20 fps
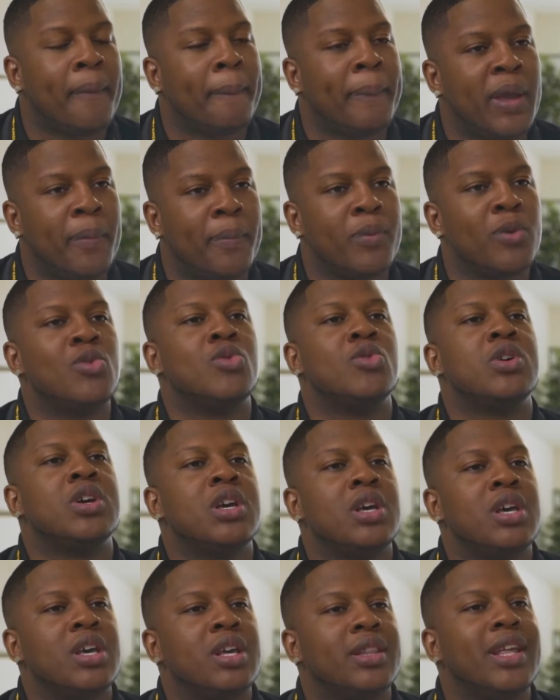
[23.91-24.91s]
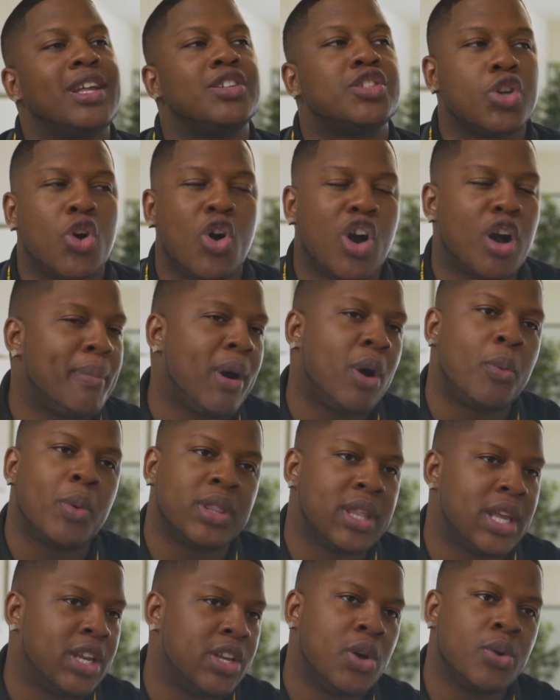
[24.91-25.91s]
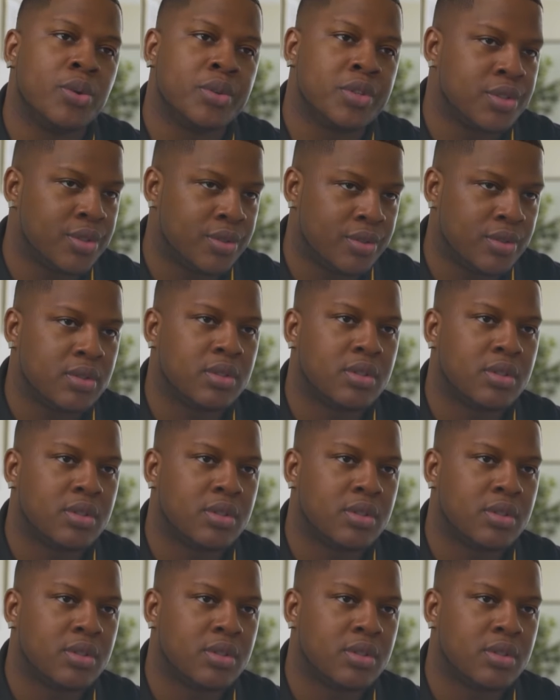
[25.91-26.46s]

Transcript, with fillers: of people, they talk about what they don't do.